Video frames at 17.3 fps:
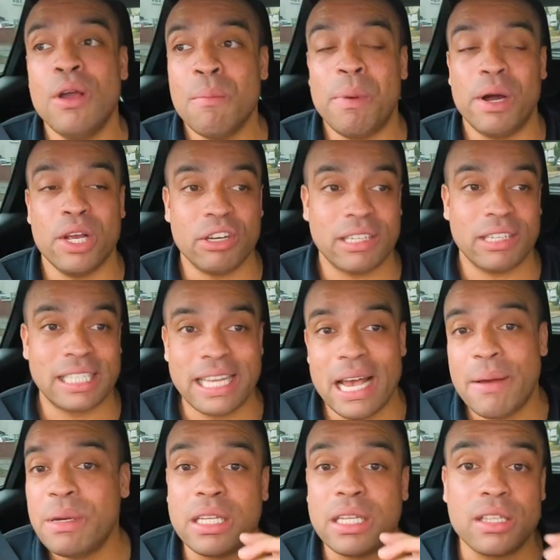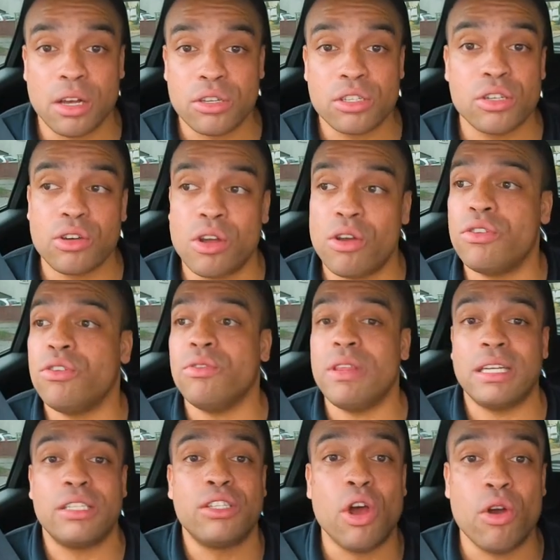But your examiner doesn't know you,
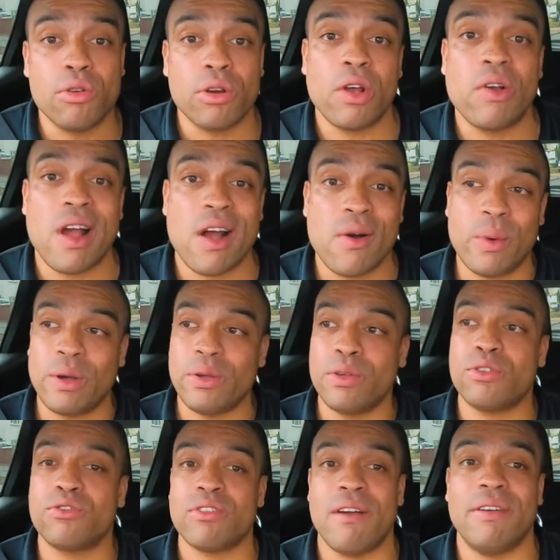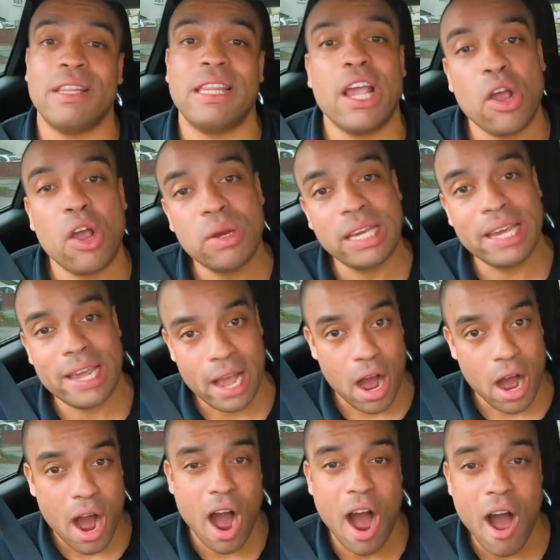they don't know how well you drive, and they only get
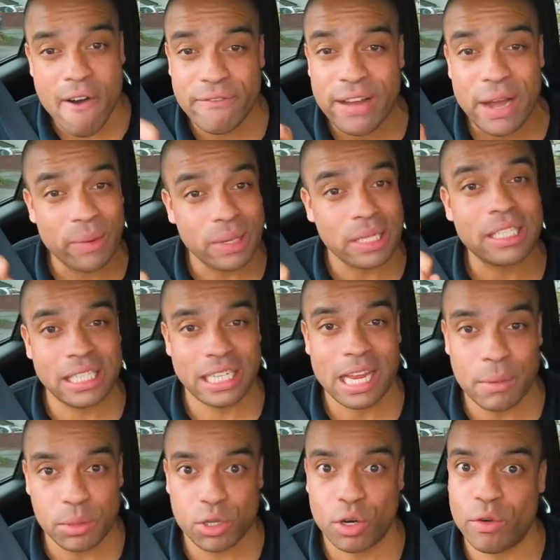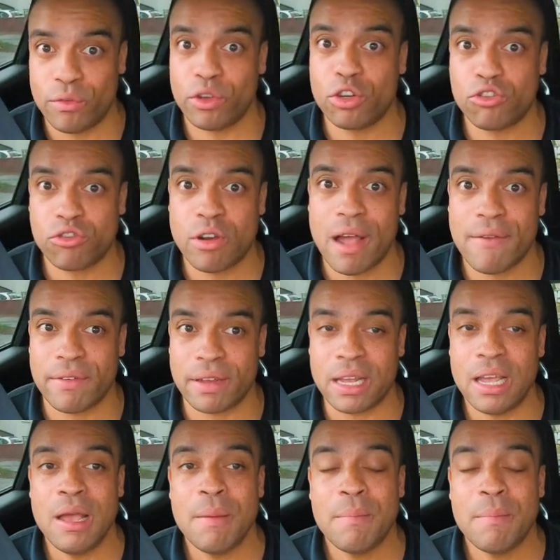a half hour snapshot of your driving.